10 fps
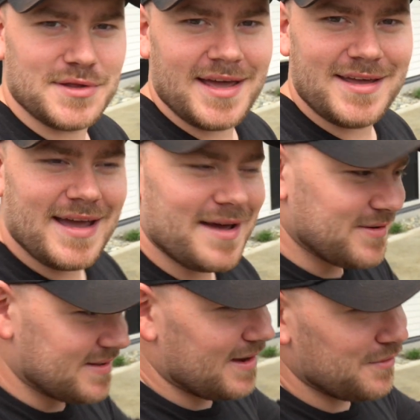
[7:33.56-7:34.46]
there you have
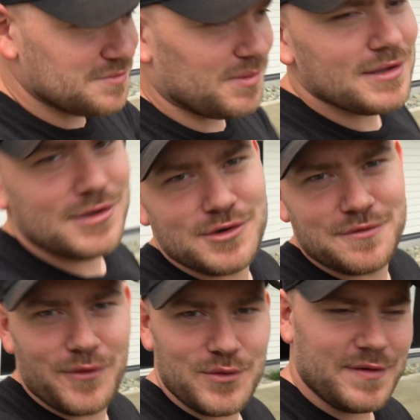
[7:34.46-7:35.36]
it. There is my new
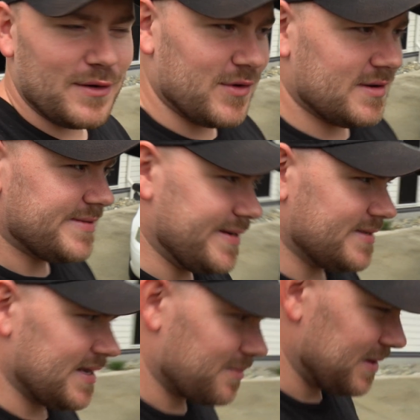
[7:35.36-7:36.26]
Ford Falcon. Didn't take